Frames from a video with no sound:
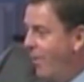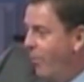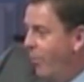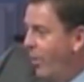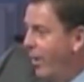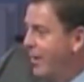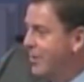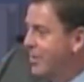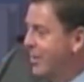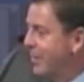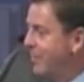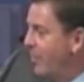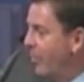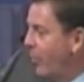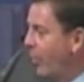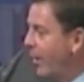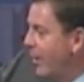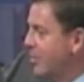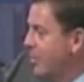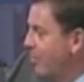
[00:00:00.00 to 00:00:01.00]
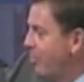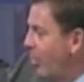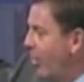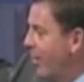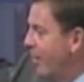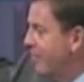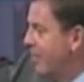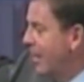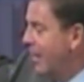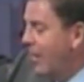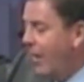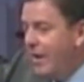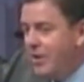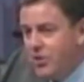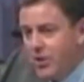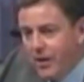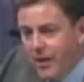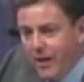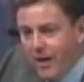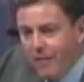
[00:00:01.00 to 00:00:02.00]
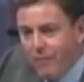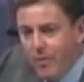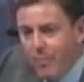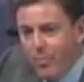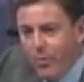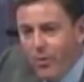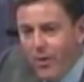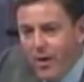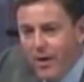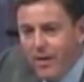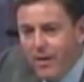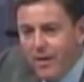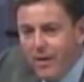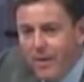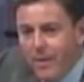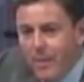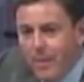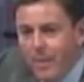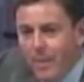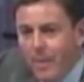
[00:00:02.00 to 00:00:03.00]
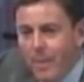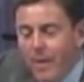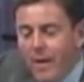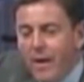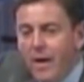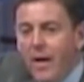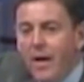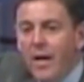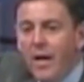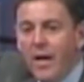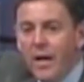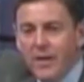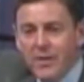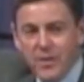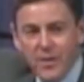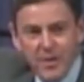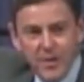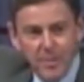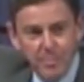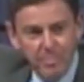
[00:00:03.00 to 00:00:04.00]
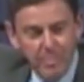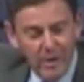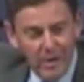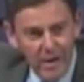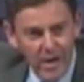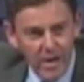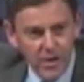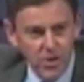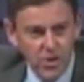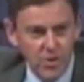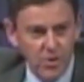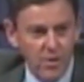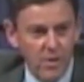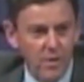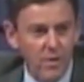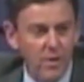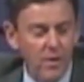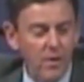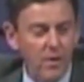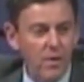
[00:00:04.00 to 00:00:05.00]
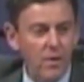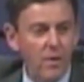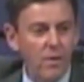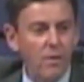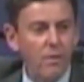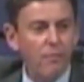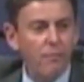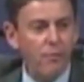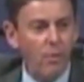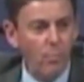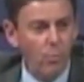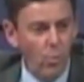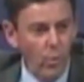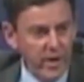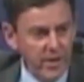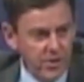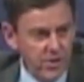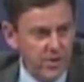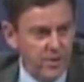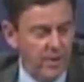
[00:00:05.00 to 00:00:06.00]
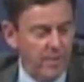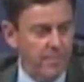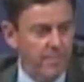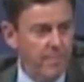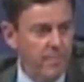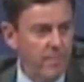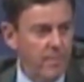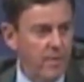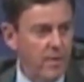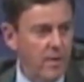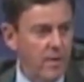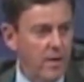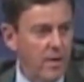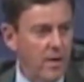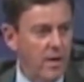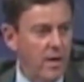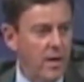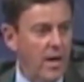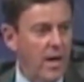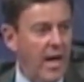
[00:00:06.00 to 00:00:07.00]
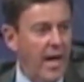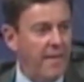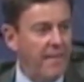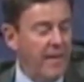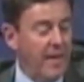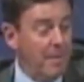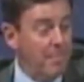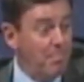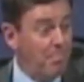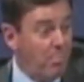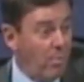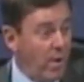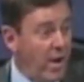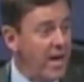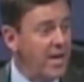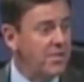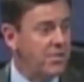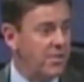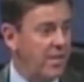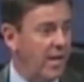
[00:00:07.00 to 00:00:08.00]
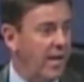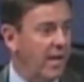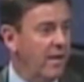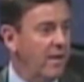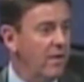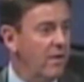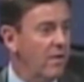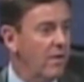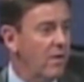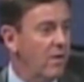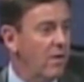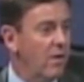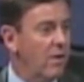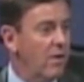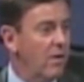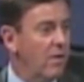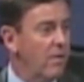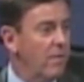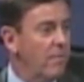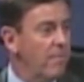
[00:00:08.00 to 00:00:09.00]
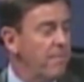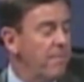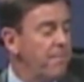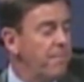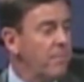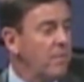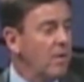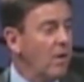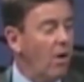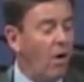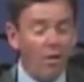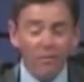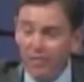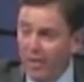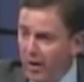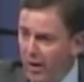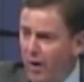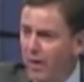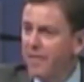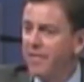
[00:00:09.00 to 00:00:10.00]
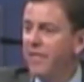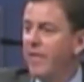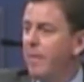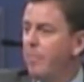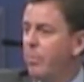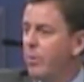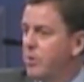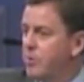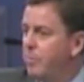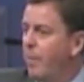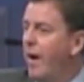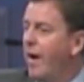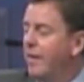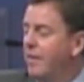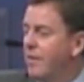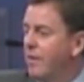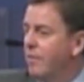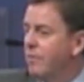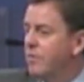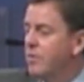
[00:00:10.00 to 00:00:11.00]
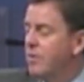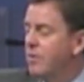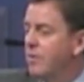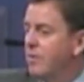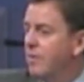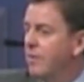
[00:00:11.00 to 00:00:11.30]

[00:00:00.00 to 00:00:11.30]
What is the, what is the point of declension at every point? It is the departure from wisdom and the embracing of earthly perspectives.